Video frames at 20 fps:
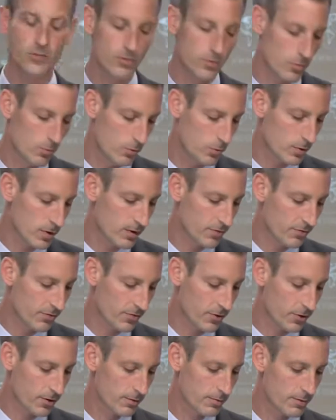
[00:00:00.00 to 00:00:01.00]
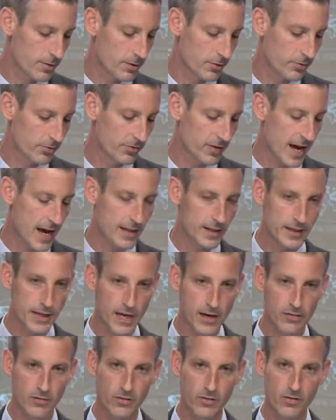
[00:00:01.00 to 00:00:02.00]
to confirm those
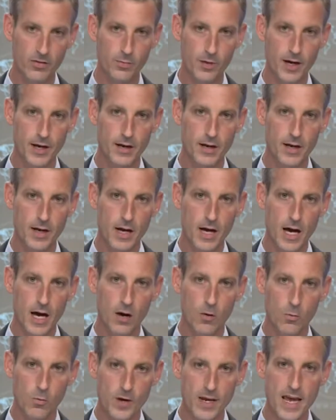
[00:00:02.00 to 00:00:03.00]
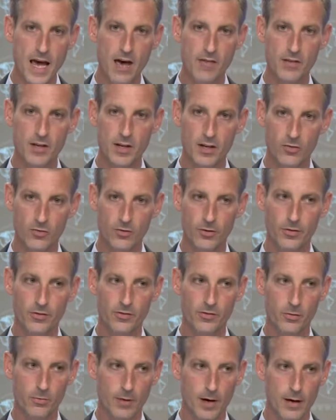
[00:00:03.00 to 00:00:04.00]
allegations, but we have an
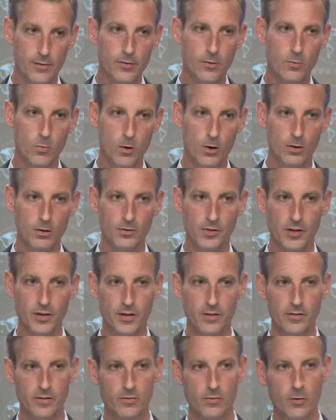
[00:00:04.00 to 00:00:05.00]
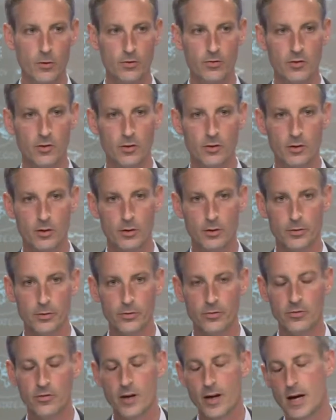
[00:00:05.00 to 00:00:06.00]
interest around the world, and this, of course,
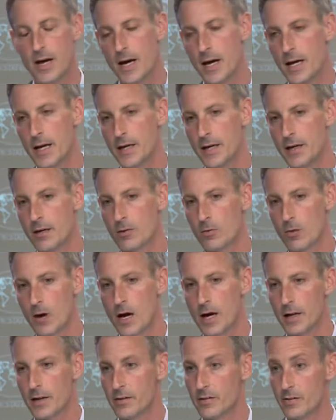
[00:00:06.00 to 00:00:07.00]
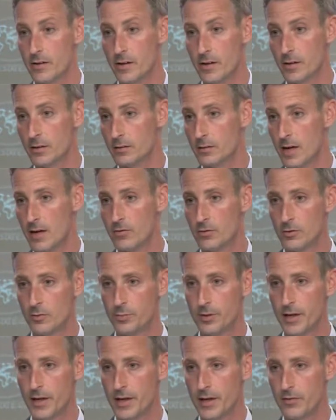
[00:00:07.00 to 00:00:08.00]
includes in Iraq, and seeing a level
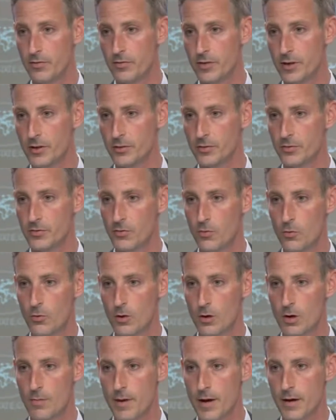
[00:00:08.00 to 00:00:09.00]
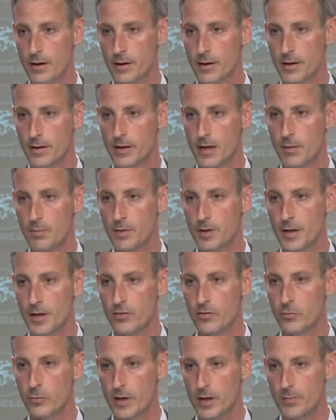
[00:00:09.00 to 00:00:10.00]
playing field for American
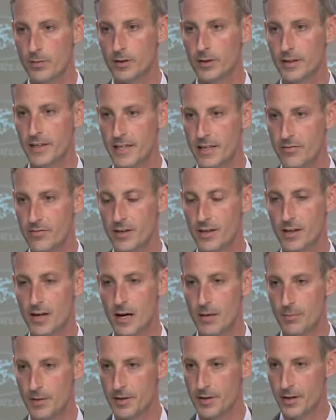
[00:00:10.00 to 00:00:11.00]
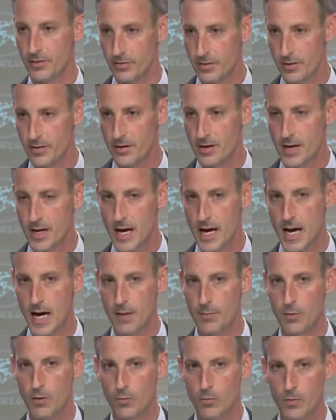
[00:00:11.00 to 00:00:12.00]
companies. We believe in competition,
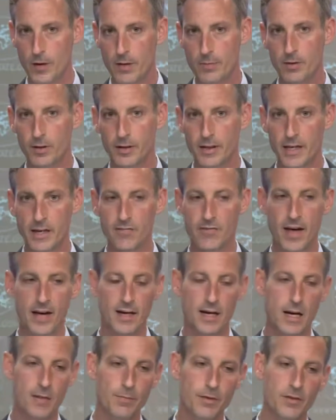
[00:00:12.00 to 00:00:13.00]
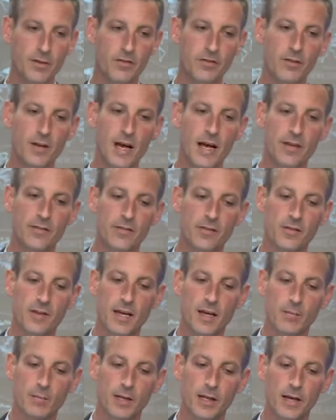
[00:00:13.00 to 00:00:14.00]
but we believe that competition has to
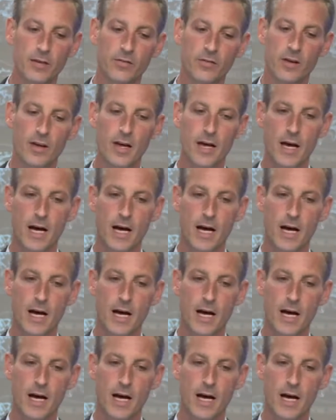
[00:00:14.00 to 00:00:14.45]
take place